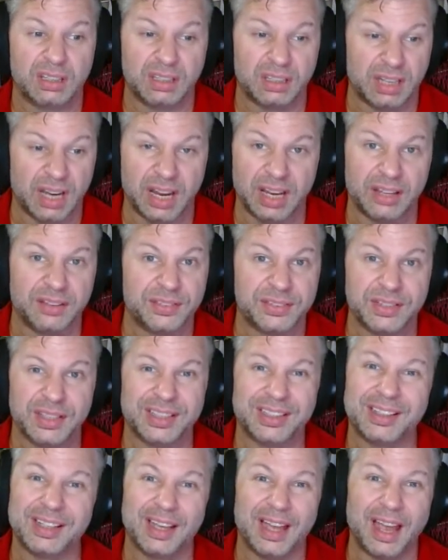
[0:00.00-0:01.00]
knives,
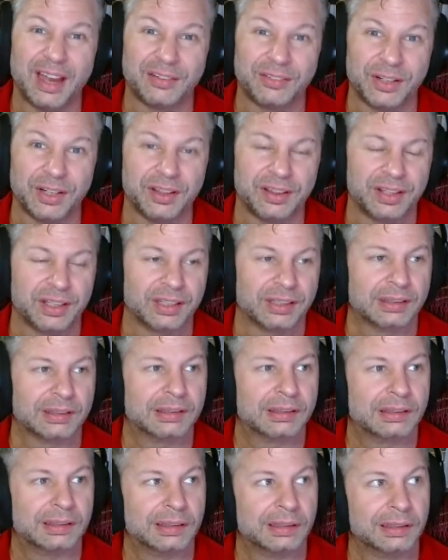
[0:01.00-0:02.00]
like everything.
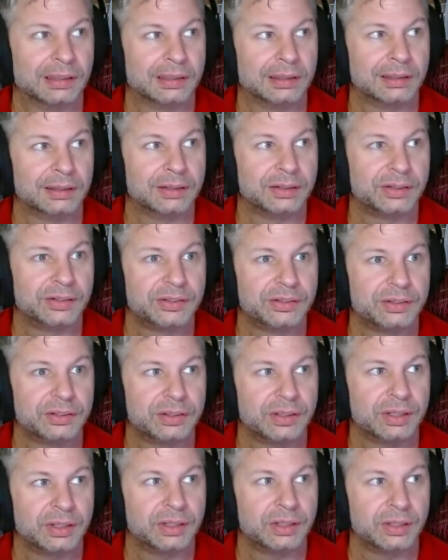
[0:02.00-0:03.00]
And
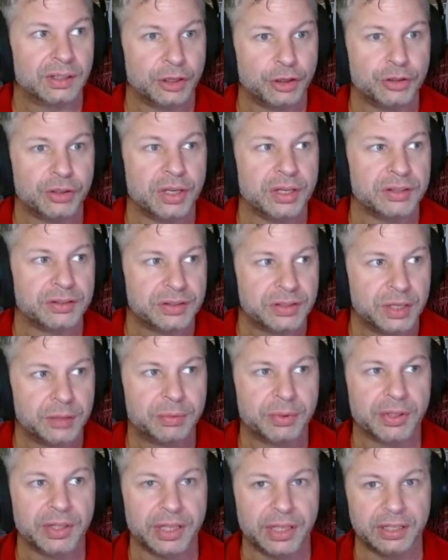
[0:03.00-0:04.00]
it's
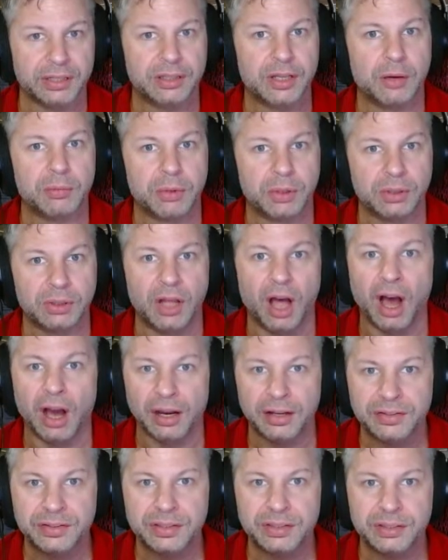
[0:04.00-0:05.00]
typically a double
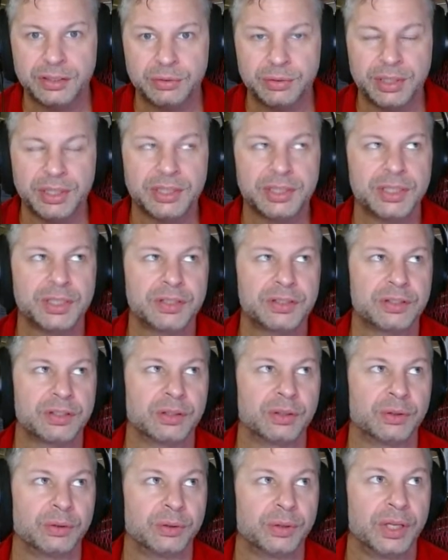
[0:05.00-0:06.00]
lock situation.
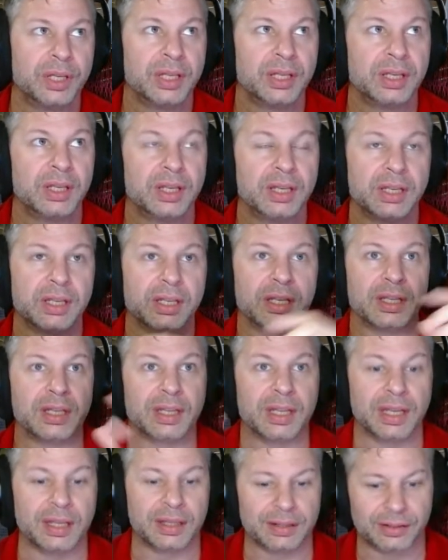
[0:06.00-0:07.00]
So
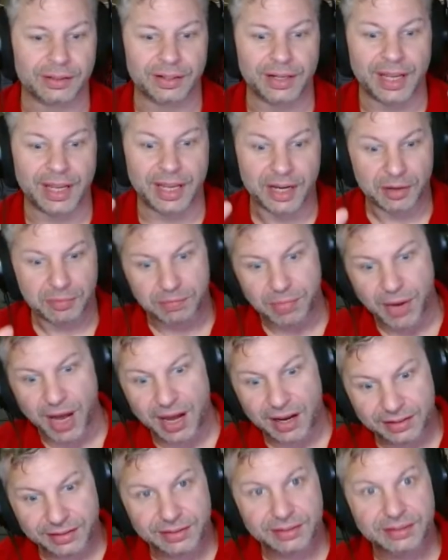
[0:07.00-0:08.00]
either in a
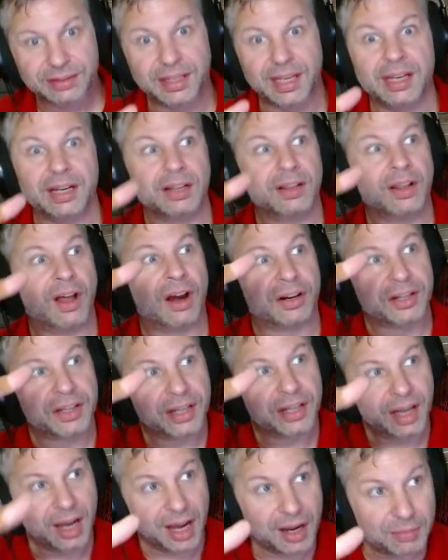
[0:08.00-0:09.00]
box, in a locked
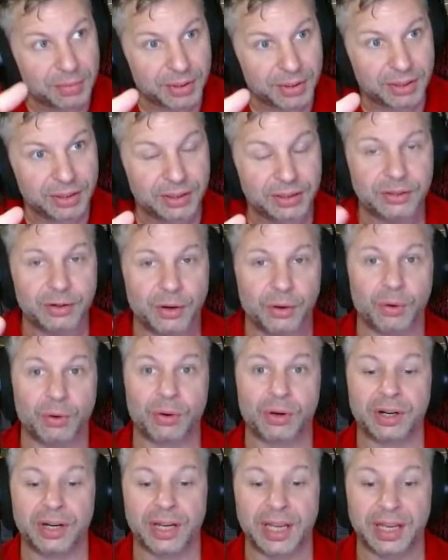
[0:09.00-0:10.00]
cupboard,
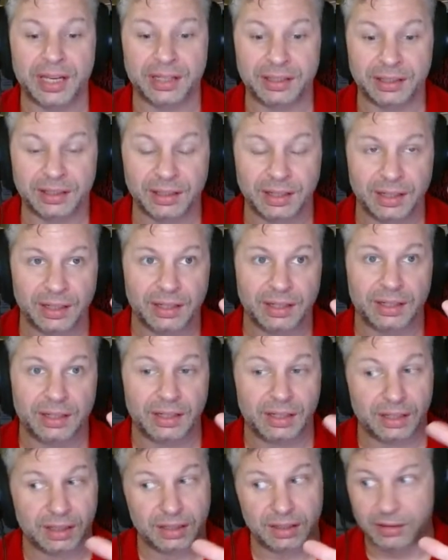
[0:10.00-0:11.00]
or in
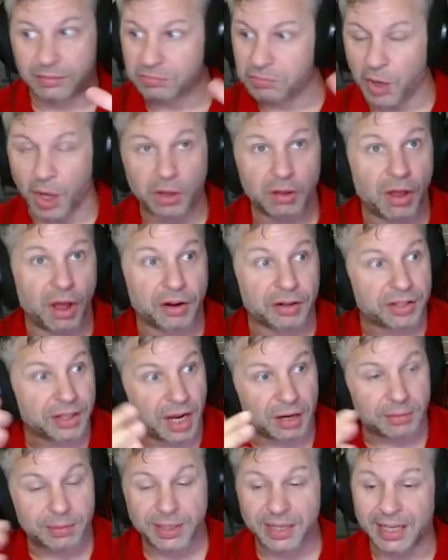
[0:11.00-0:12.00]
a locked
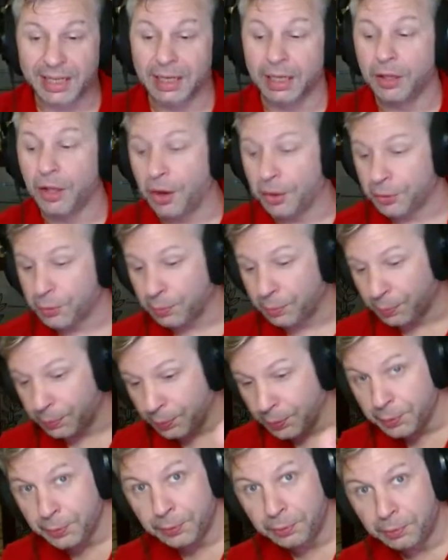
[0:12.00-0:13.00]
cupboard in a locked
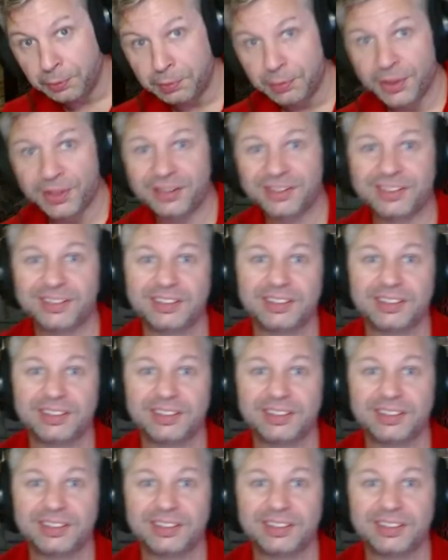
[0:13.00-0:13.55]
room,